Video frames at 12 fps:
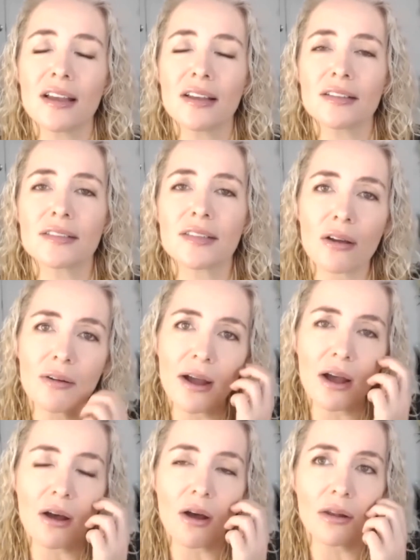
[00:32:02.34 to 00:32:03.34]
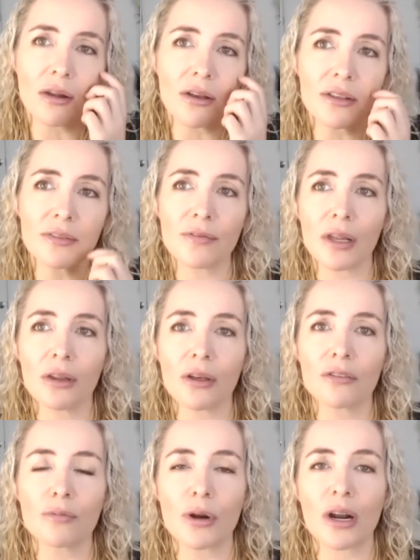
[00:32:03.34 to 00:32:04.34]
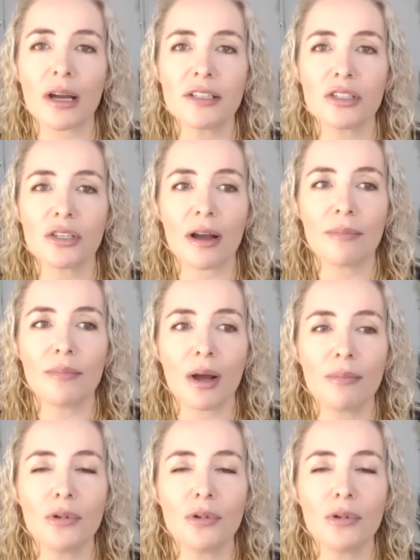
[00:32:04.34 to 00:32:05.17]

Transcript: So a lot of what I do, I'm